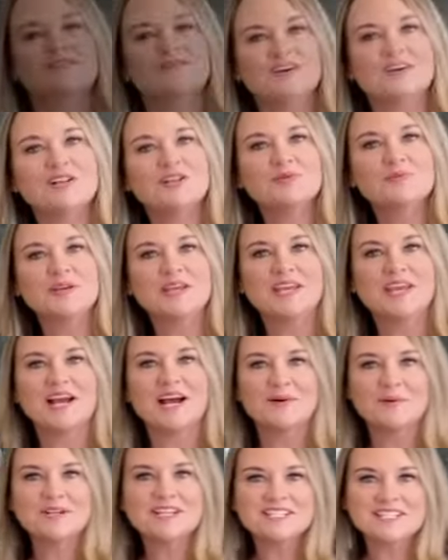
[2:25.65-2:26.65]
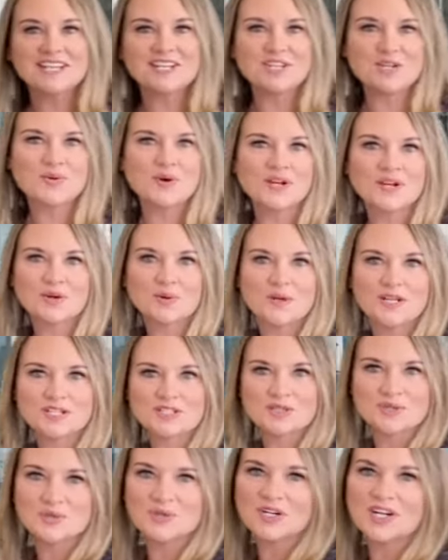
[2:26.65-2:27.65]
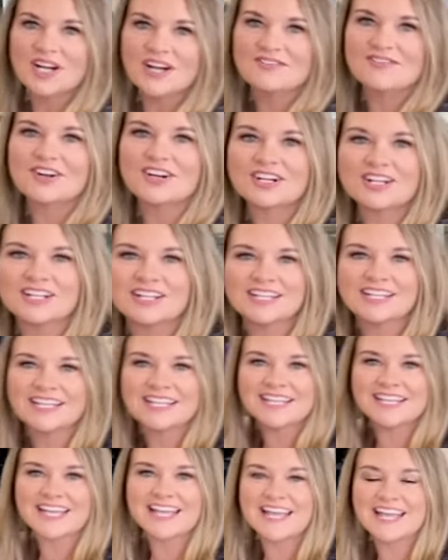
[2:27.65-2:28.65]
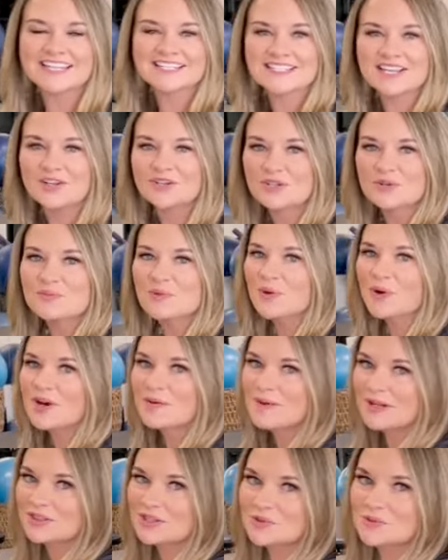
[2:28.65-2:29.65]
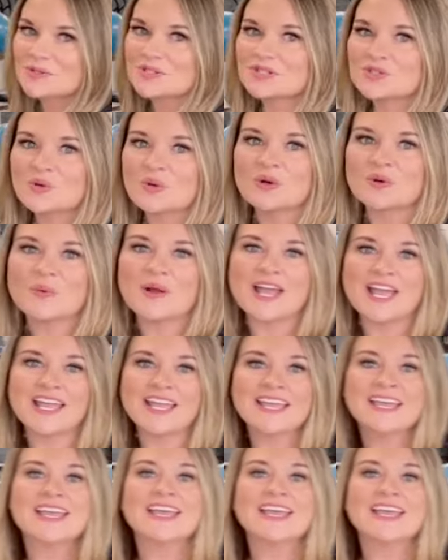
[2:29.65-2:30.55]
Follow me. I want to take you on a quick tour of our clinic and tell you more about the Restore Way.